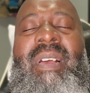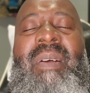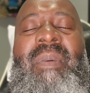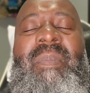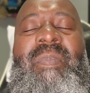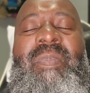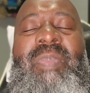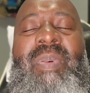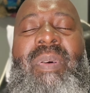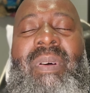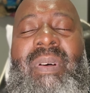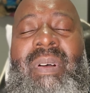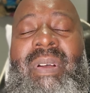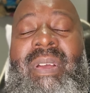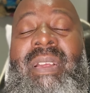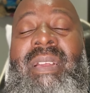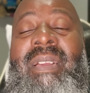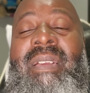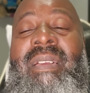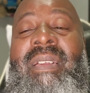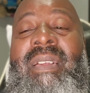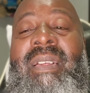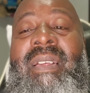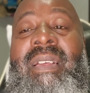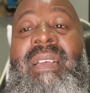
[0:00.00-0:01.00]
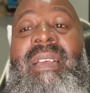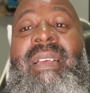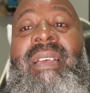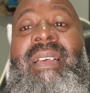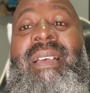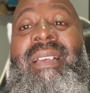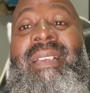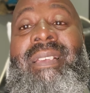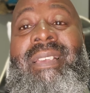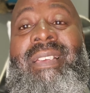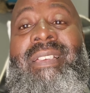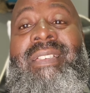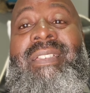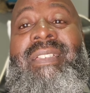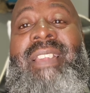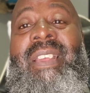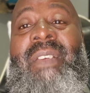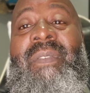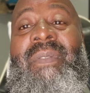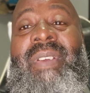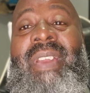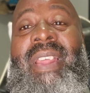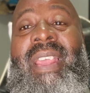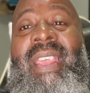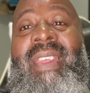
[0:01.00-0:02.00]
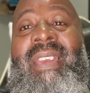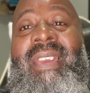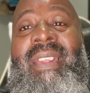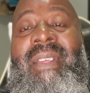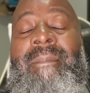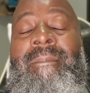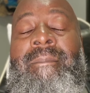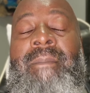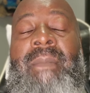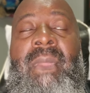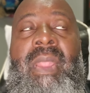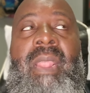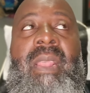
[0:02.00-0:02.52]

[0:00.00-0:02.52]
apart against Devin Haney.